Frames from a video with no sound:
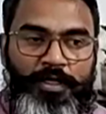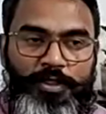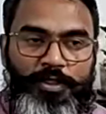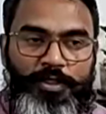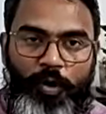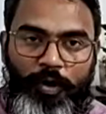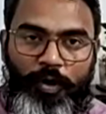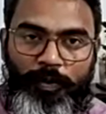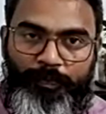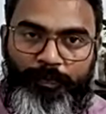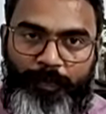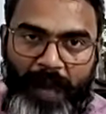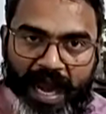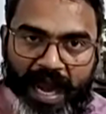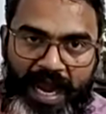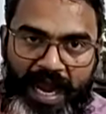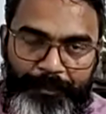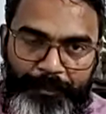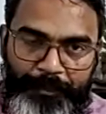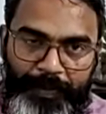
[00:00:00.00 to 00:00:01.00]
So
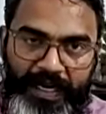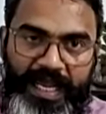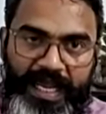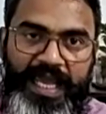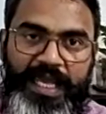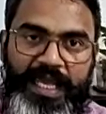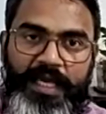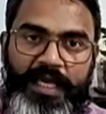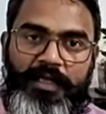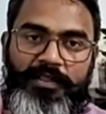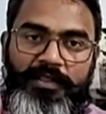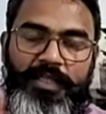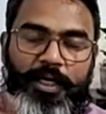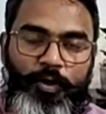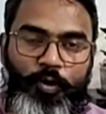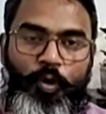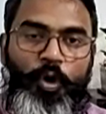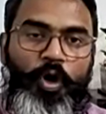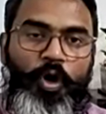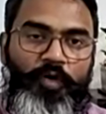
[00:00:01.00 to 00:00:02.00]
by playing
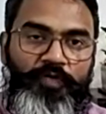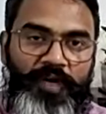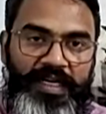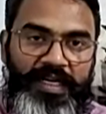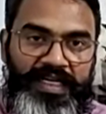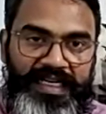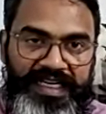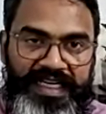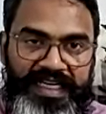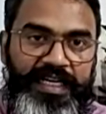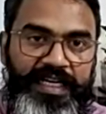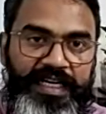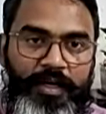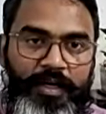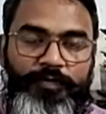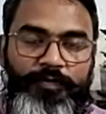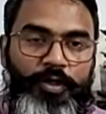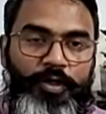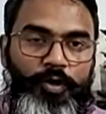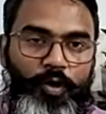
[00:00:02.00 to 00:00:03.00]
the role of a leader
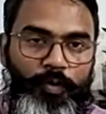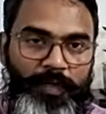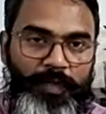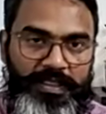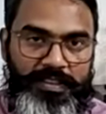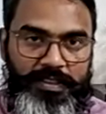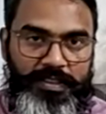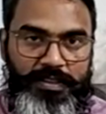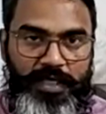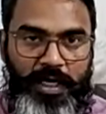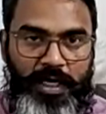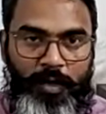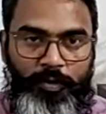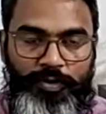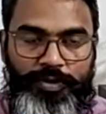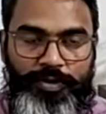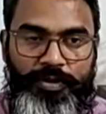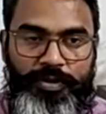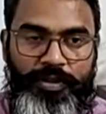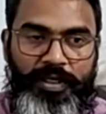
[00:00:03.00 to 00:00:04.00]
of the global
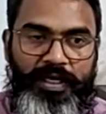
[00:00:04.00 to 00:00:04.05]
south,